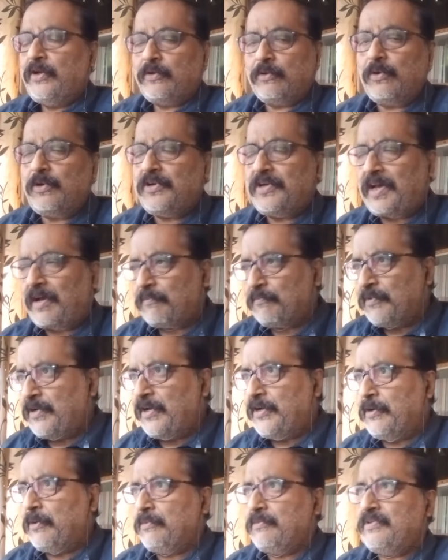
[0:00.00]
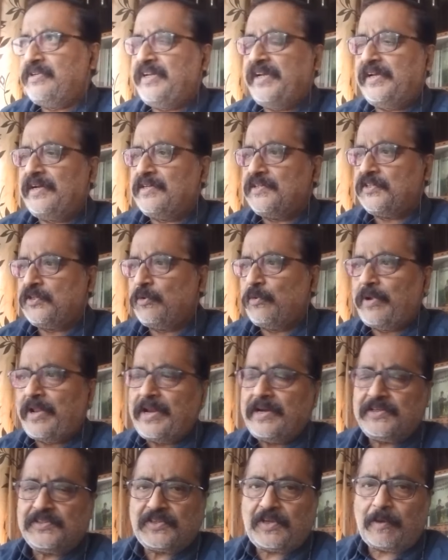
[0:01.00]
Good afternoon, dear
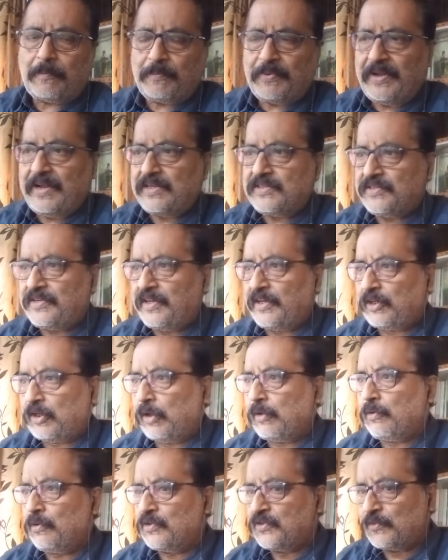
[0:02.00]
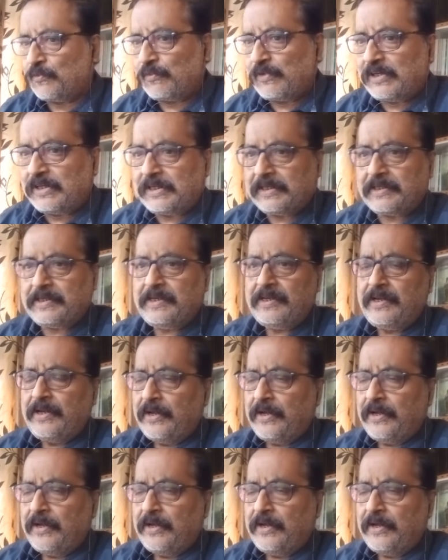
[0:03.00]
students of PhD coursework.